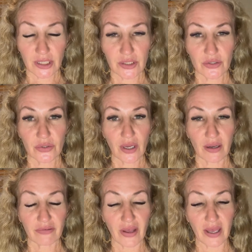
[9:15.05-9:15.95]
that you
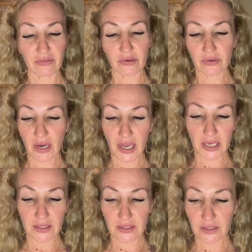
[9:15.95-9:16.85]
have ever
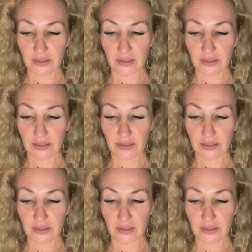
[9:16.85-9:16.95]
read,